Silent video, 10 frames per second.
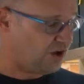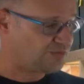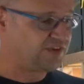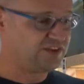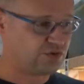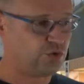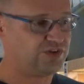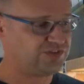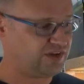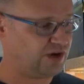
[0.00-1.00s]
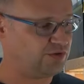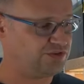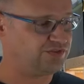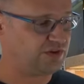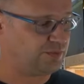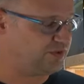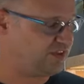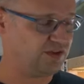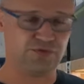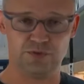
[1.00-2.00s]
often get the question, how would you set up a
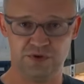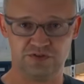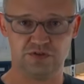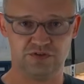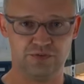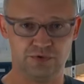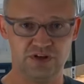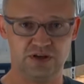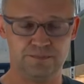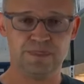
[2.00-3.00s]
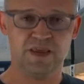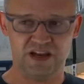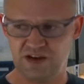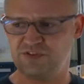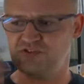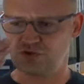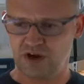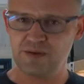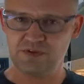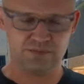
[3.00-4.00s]
tank for pistols to breed them? And I've
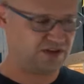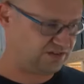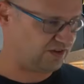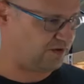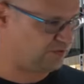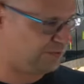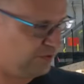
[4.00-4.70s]
described it many times,